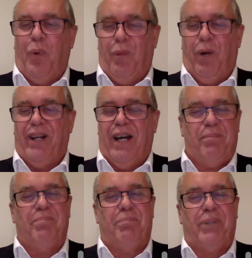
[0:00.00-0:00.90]
what
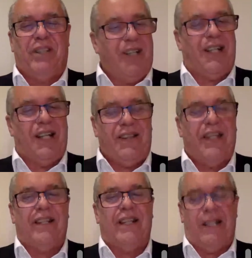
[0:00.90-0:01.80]
I particularly
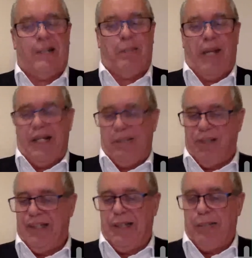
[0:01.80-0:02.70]
think in that space,
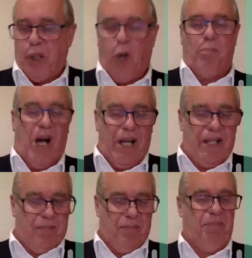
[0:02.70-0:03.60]
because it's beyond
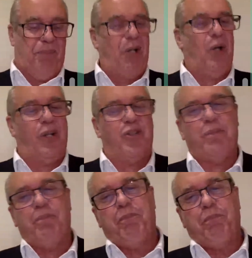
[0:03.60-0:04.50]
my
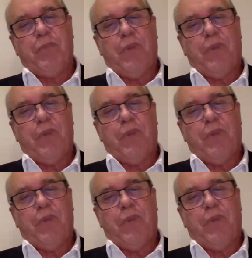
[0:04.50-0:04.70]
knowledge.